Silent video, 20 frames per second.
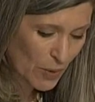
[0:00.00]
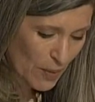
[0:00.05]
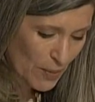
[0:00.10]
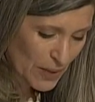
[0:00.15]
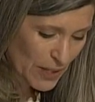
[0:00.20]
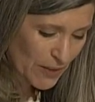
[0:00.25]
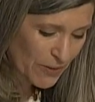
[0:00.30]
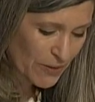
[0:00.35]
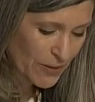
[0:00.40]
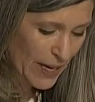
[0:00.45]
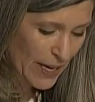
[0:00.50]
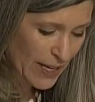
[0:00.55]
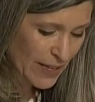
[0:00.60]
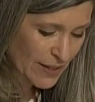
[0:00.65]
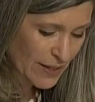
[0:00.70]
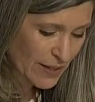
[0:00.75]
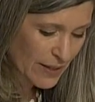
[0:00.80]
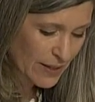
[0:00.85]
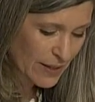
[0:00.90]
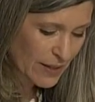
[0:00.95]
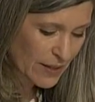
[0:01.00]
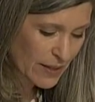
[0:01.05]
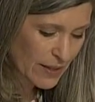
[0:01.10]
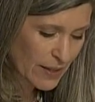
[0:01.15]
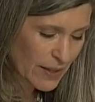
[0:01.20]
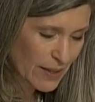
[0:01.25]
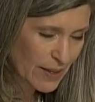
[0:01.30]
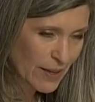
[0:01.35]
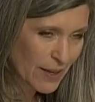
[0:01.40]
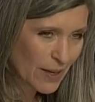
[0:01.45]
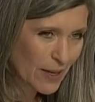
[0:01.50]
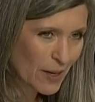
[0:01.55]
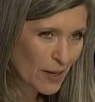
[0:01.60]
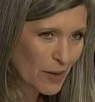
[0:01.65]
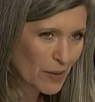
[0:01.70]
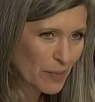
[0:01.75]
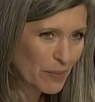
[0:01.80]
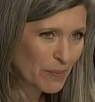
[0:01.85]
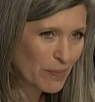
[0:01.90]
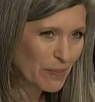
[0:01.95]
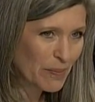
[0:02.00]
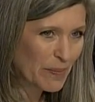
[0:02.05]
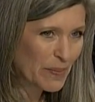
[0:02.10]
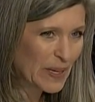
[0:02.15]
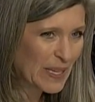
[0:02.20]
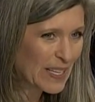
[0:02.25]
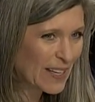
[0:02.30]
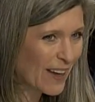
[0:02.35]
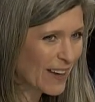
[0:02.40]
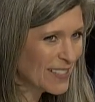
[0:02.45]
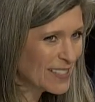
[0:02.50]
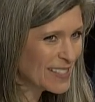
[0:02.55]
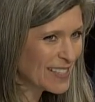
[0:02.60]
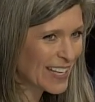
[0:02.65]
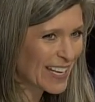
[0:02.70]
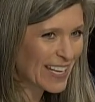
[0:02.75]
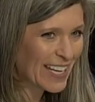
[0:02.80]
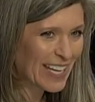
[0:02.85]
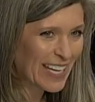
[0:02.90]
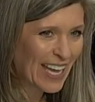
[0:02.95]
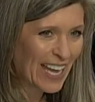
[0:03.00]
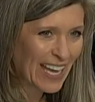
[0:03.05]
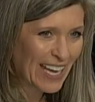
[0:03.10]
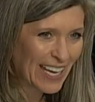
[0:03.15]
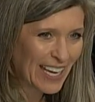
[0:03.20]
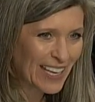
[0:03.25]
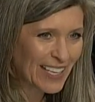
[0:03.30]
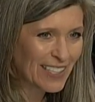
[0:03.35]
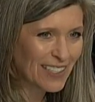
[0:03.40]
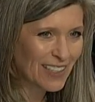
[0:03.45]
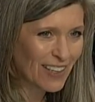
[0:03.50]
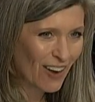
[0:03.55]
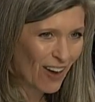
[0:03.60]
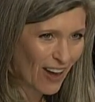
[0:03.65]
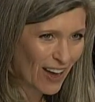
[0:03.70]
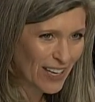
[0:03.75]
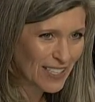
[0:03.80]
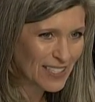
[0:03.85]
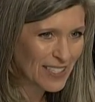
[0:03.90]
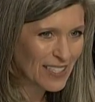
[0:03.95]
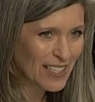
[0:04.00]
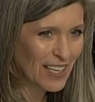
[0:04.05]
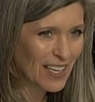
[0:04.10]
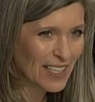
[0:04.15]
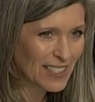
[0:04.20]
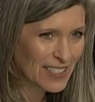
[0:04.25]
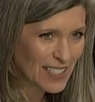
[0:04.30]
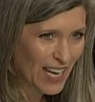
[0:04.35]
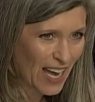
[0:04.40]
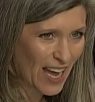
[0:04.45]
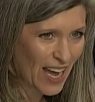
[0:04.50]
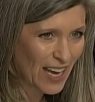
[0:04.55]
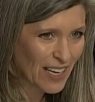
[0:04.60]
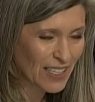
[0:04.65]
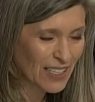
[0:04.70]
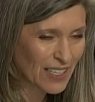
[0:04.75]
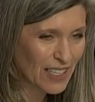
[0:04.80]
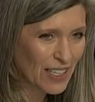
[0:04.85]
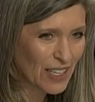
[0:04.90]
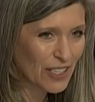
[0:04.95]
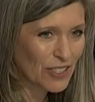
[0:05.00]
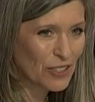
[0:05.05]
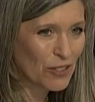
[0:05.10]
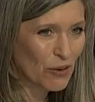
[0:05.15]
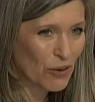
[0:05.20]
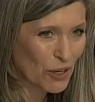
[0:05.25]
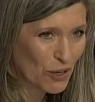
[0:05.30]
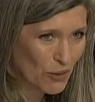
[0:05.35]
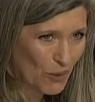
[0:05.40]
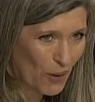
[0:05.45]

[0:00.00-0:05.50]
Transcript: woman of faith because they cannot attack your